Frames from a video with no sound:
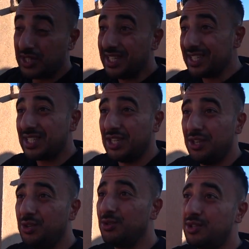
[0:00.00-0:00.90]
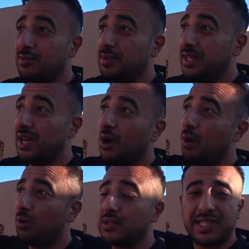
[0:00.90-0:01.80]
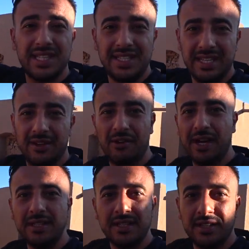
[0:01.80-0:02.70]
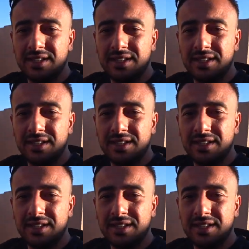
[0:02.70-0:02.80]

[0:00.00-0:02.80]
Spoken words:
this used to be a whole city, right?